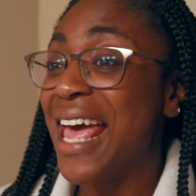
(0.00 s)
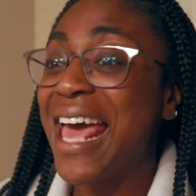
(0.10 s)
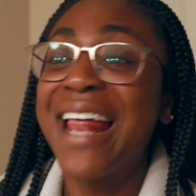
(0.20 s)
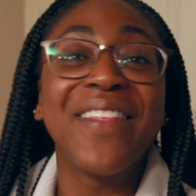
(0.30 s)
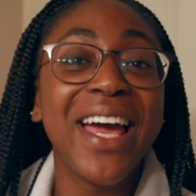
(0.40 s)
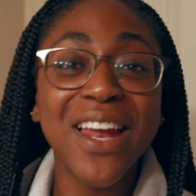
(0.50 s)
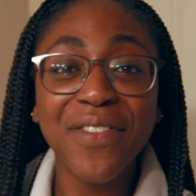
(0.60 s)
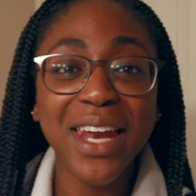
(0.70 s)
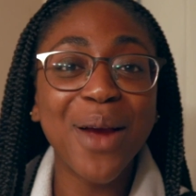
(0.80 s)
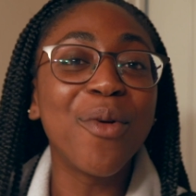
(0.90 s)
And at the end of
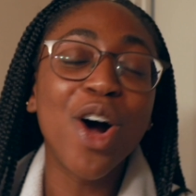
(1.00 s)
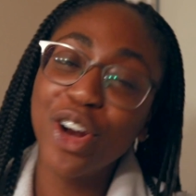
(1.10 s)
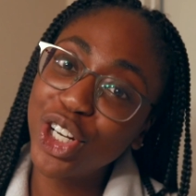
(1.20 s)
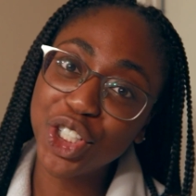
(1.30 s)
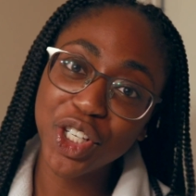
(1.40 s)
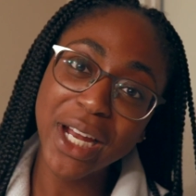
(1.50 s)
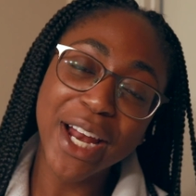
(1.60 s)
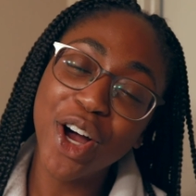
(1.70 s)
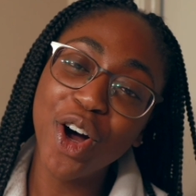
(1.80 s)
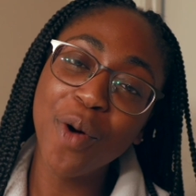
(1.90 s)
the day, we're all just chilling
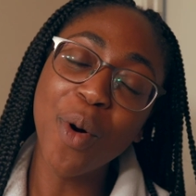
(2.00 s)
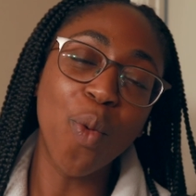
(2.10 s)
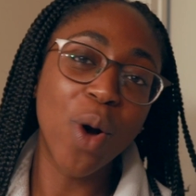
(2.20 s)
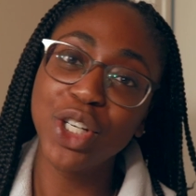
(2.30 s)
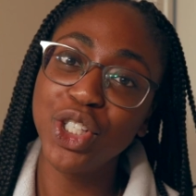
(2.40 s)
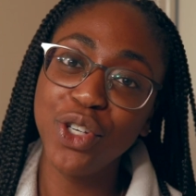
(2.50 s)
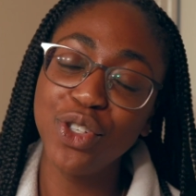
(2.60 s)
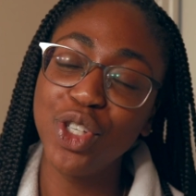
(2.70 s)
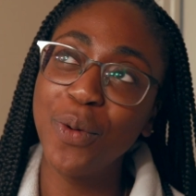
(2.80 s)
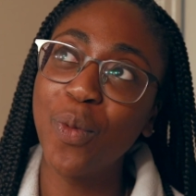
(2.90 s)
at home, watching
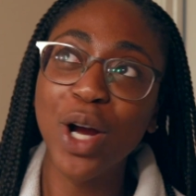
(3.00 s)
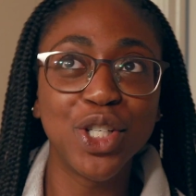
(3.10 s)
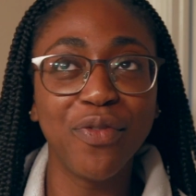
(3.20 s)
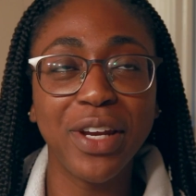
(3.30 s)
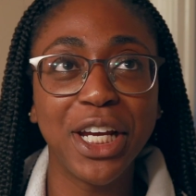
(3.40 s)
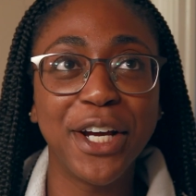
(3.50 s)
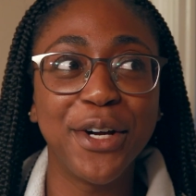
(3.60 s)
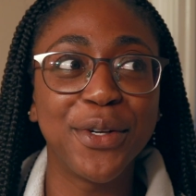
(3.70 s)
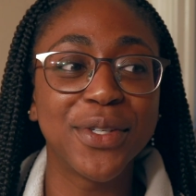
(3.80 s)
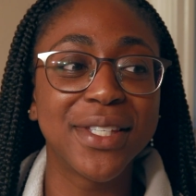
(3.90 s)
YouTube, watching
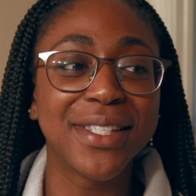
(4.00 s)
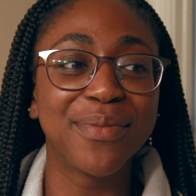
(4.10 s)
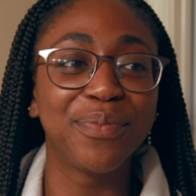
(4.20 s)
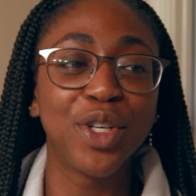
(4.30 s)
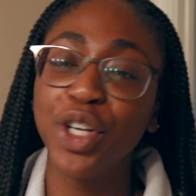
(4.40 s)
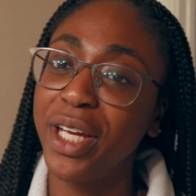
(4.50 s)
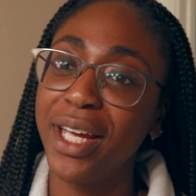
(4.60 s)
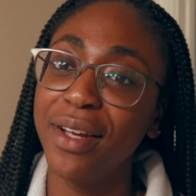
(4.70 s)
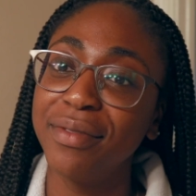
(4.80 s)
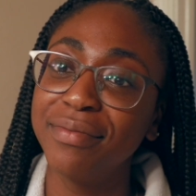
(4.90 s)
videos,
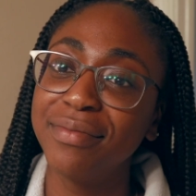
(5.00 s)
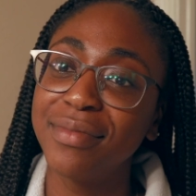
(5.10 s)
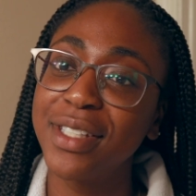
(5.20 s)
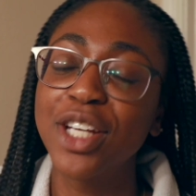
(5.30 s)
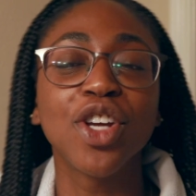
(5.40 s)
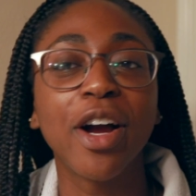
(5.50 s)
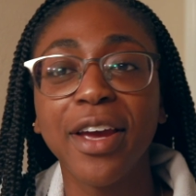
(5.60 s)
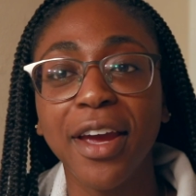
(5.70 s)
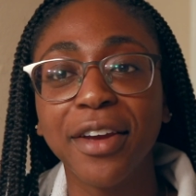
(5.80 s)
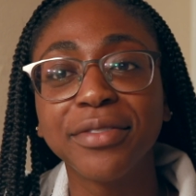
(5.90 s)
cooking,
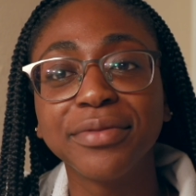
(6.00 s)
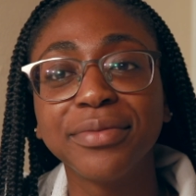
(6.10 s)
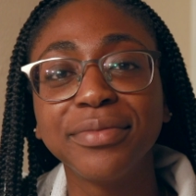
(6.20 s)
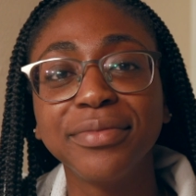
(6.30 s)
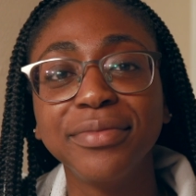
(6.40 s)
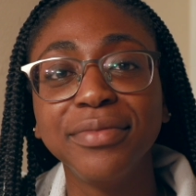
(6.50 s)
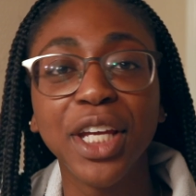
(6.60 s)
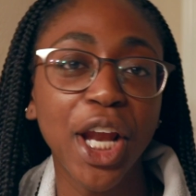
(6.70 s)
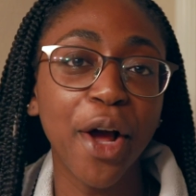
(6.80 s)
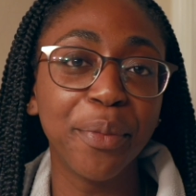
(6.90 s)
TikToking,
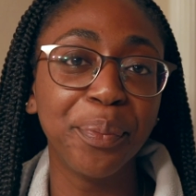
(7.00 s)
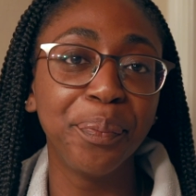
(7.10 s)
you know,